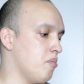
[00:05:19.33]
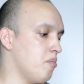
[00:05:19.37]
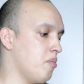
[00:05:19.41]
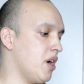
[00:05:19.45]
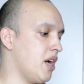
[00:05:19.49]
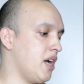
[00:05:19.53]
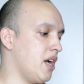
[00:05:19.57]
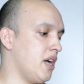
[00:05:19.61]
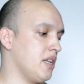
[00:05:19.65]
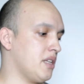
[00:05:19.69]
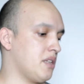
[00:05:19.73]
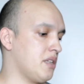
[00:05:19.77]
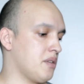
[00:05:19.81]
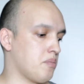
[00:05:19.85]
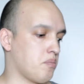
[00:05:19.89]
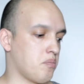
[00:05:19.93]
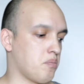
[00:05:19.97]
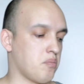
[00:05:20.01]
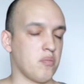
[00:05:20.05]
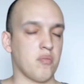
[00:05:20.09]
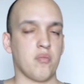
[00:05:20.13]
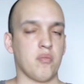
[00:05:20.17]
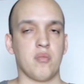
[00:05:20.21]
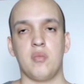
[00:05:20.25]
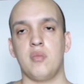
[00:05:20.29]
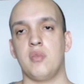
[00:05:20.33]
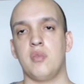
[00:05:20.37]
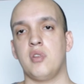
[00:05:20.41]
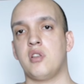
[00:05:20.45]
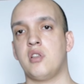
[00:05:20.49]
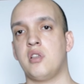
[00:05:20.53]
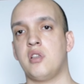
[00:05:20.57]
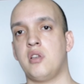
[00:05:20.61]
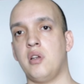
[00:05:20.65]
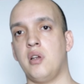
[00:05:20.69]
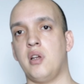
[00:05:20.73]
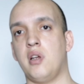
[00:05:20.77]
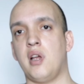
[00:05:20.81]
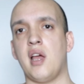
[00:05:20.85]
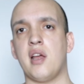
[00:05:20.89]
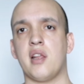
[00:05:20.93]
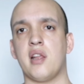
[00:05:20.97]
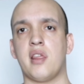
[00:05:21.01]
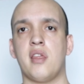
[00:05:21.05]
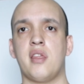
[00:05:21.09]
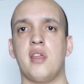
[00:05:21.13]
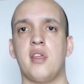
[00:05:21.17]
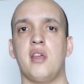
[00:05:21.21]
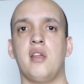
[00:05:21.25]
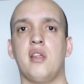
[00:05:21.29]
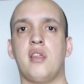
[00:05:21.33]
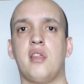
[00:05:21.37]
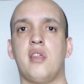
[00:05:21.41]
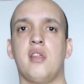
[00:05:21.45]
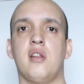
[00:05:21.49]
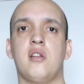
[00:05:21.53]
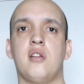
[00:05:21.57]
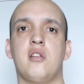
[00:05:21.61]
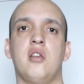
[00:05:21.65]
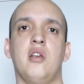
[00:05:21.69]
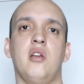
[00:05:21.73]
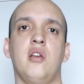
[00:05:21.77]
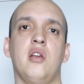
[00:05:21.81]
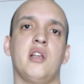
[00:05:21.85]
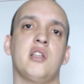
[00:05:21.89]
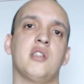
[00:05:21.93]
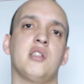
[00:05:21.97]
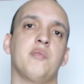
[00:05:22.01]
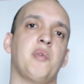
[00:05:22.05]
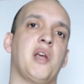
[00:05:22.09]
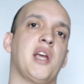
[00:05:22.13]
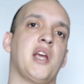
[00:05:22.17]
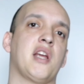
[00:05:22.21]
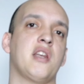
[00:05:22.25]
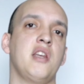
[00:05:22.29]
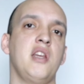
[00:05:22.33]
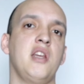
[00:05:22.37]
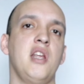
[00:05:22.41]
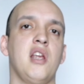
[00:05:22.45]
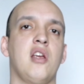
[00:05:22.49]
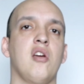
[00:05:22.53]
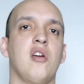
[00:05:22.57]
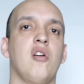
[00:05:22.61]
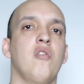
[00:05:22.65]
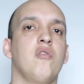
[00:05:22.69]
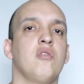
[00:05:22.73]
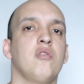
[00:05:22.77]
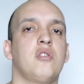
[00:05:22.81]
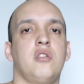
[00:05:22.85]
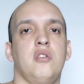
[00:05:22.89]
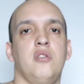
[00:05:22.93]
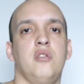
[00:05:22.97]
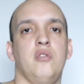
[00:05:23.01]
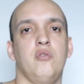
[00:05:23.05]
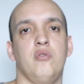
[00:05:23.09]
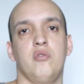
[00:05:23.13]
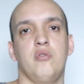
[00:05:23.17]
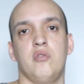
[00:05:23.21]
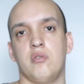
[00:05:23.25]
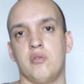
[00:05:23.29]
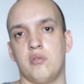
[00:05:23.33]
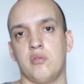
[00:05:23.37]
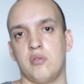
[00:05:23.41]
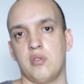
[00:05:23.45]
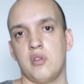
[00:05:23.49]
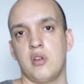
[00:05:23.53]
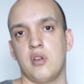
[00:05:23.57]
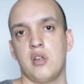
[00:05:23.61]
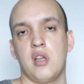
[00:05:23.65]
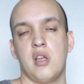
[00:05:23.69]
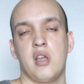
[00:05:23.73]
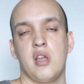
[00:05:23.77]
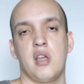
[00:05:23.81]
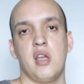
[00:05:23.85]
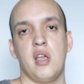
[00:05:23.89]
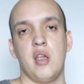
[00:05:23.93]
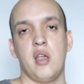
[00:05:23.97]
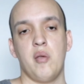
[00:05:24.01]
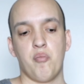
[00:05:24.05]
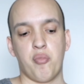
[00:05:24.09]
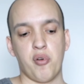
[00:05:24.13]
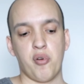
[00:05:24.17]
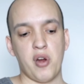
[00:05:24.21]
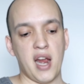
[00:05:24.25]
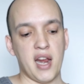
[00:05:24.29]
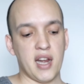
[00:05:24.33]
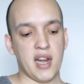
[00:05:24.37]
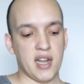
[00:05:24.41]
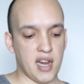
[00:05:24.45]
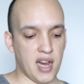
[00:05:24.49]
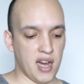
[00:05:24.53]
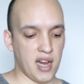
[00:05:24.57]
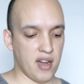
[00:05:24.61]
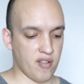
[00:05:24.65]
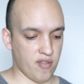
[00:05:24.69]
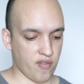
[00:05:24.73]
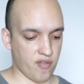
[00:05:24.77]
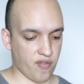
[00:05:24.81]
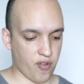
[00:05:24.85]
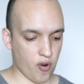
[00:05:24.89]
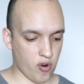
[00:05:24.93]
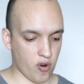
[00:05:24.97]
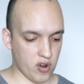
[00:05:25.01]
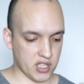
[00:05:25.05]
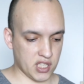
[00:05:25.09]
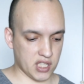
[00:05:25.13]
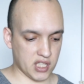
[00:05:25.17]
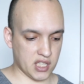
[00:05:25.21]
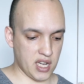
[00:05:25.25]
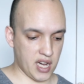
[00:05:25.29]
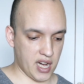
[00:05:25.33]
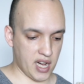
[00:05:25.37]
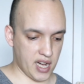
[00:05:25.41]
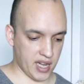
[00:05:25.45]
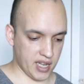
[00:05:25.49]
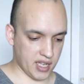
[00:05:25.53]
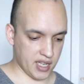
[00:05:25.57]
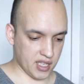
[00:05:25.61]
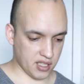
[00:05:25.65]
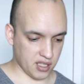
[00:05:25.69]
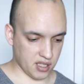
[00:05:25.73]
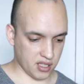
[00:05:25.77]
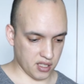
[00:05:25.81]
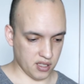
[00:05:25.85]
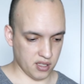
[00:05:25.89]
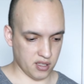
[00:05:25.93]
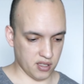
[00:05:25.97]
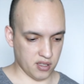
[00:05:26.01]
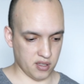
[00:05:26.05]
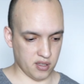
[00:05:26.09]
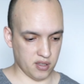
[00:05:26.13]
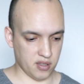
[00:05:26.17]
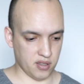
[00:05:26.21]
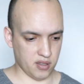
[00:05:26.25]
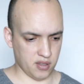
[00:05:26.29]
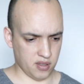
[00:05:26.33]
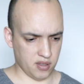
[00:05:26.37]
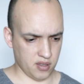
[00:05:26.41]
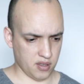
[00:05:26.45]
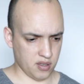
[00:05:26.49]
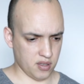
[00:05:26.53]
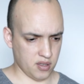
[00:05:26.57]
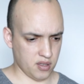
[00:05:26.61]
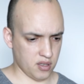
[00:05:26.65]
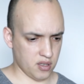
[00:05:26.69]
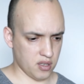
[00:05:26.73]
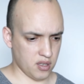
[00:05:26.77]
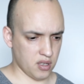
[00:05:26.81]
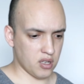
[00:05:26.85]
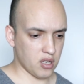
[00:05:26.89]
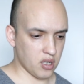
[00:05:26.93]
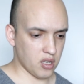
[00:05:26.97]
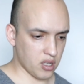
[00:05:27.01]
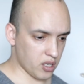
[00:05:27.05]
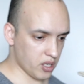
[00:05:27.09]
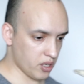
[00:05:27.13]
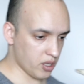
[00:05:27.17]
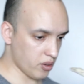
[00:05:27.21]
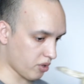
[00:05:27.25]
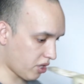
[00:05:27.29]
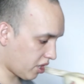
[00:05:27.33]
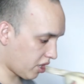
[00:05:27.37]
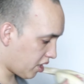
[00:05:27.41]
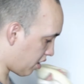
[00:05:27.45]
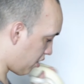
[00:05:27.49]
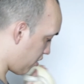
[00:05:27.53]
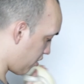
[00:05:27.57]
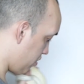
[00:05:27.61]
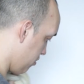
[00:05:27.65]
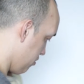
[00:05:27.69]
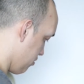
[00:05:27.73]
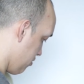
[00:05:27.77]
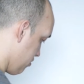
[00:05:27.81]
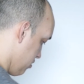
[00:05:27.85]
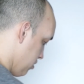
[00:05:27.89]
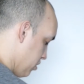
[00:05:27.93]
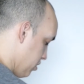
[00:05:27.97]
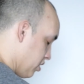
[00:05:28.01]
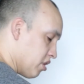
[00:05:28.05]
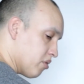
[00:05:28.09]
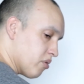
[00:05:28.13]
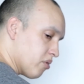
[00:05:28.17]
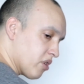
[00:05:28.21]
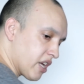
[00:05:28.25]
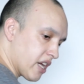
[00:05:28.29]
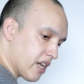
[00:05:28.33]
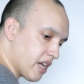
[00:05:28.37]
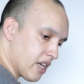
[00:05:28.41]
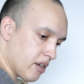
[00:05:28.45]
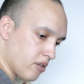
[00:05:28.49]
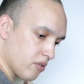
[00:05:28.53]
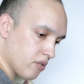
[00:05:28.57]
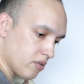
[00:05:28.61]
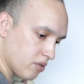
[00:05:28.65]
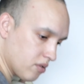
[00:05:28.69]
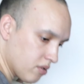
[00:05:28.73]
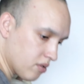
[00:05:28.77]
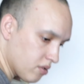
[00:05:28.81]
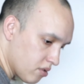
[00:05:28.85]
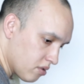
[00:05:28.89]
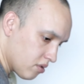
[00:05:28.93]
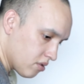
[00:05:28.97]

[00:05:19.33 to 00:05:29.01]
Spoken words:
but to expect Nico to impregnate 4 snakes. You want to go? Do you want to get out?